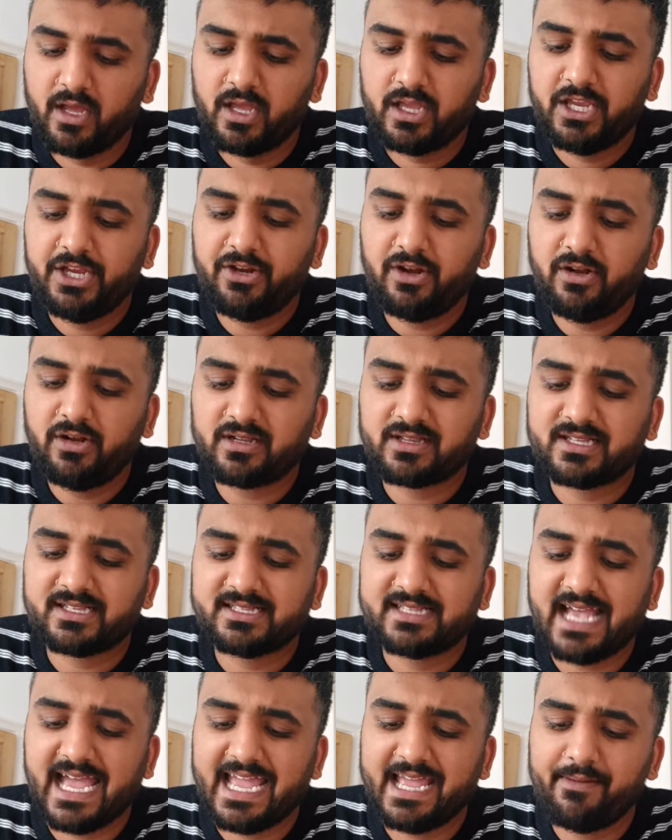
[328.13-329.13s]
You don't look the
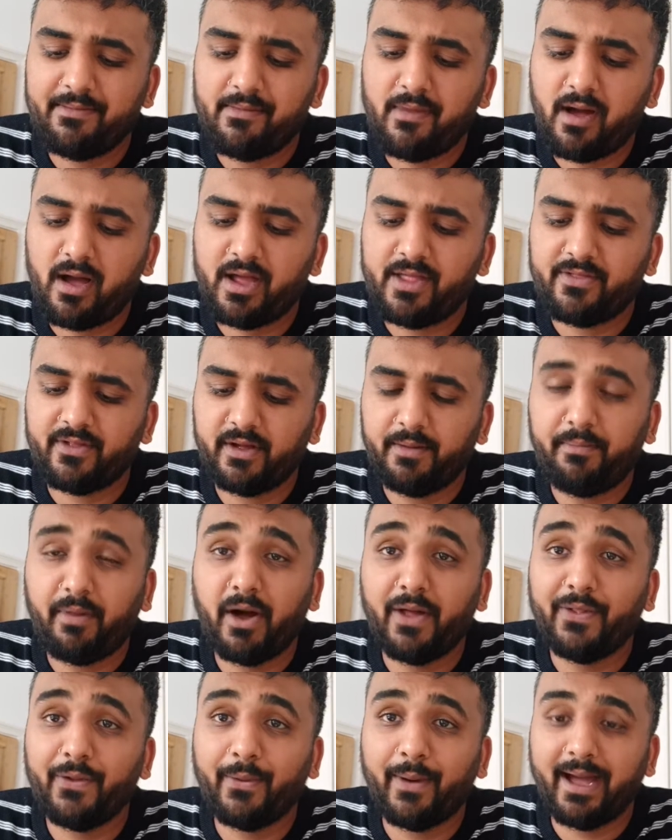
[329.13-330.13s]
same either,
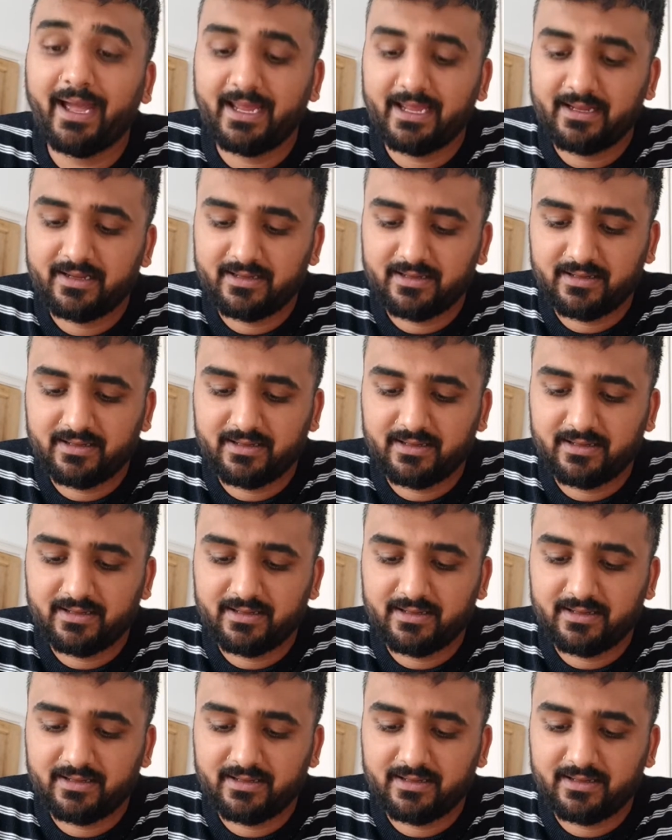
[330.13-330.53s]
by the way.